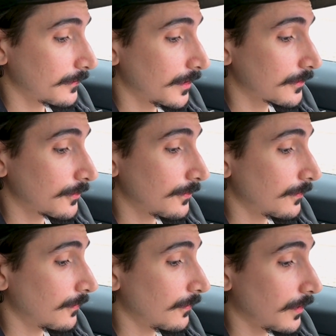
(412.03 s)
I don't
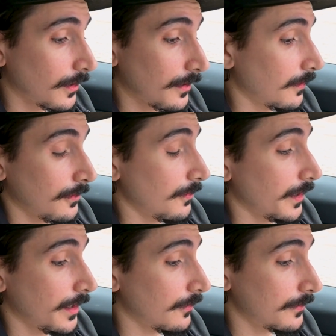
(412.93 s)
know
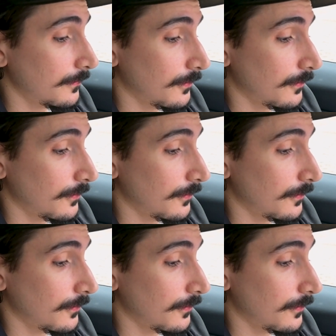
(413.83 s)
how.